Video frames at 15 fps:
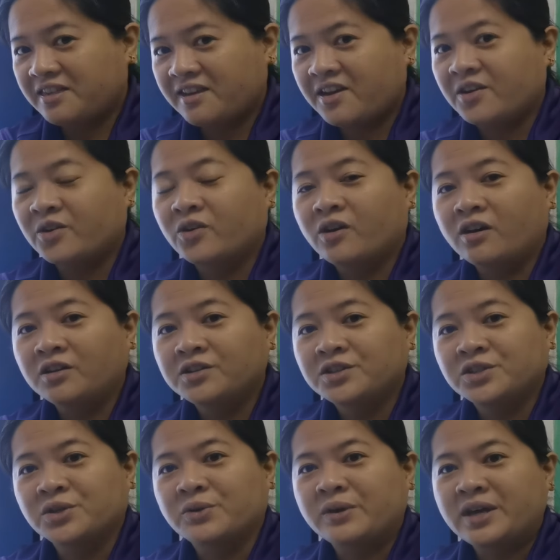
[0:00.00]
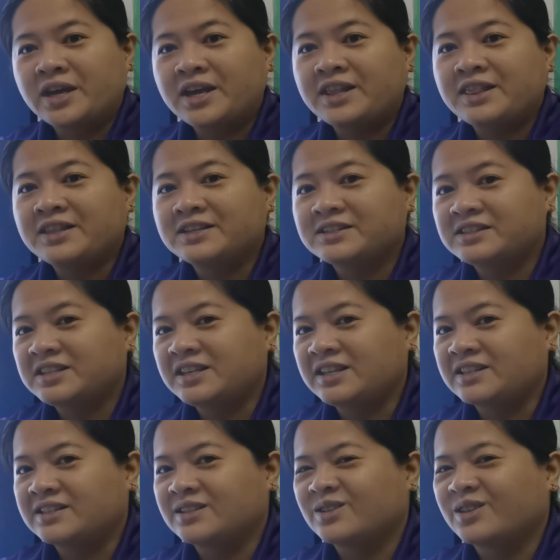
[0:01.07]
there also in the
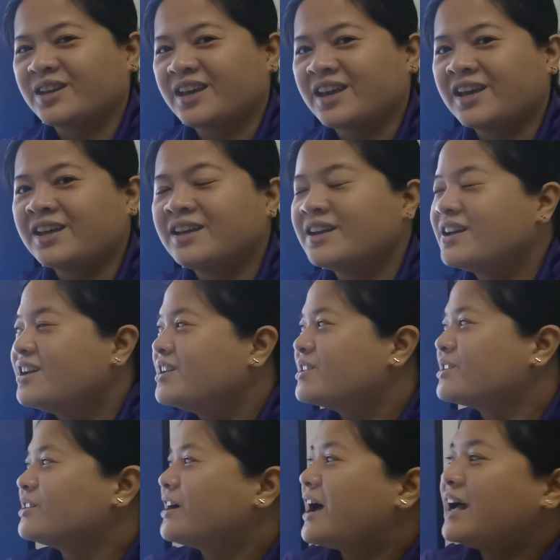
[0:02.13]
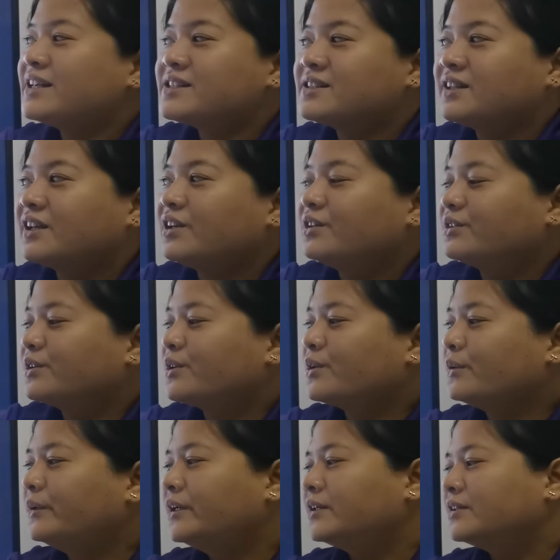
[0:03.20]
seeds, okay? So as they
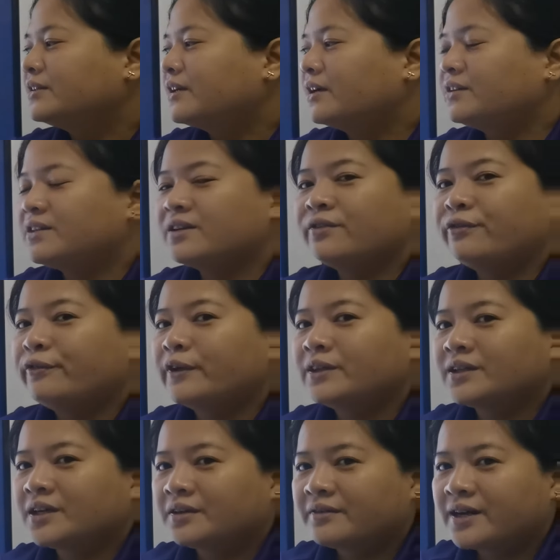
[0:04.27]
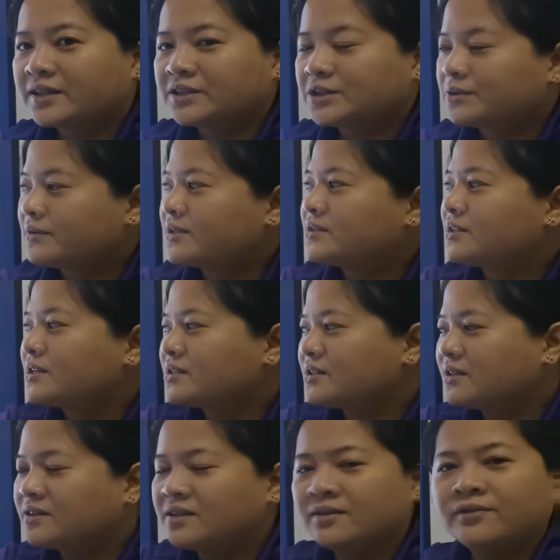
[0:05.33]
grow, the different characteristics,
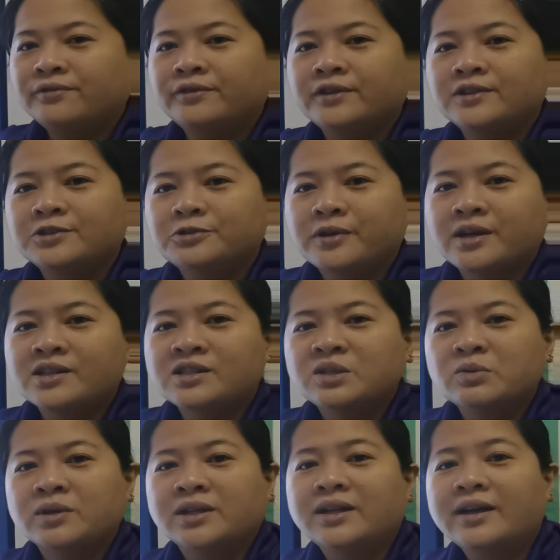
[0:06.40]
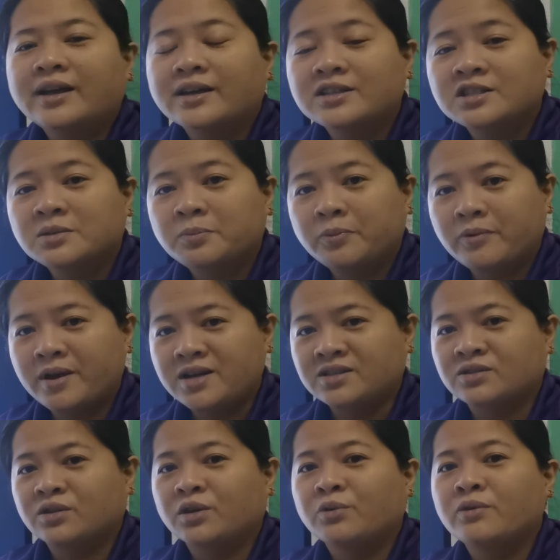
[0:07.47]
the different traits will
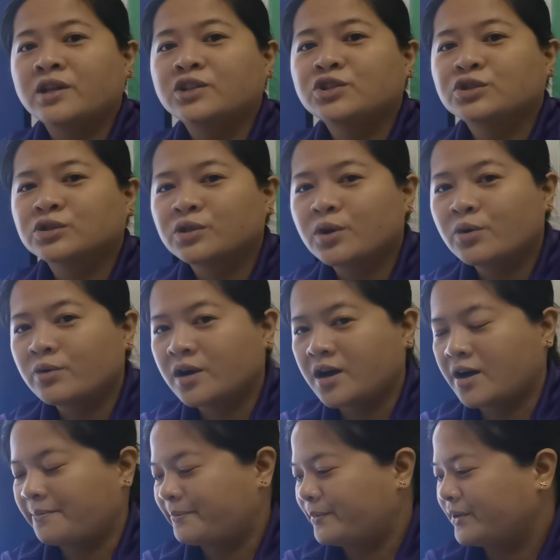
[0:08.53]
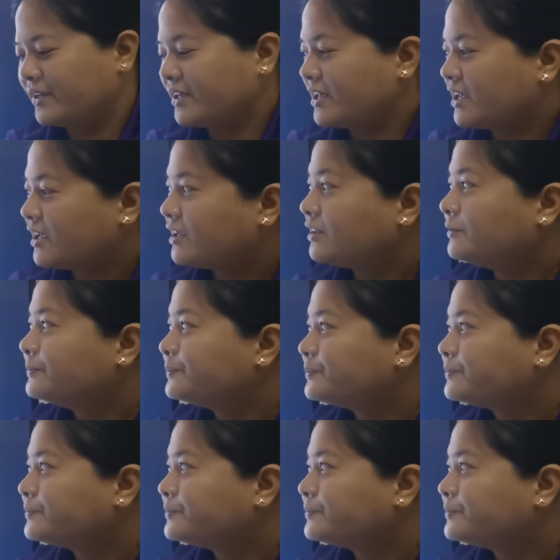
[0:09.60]
express or will show up, okay?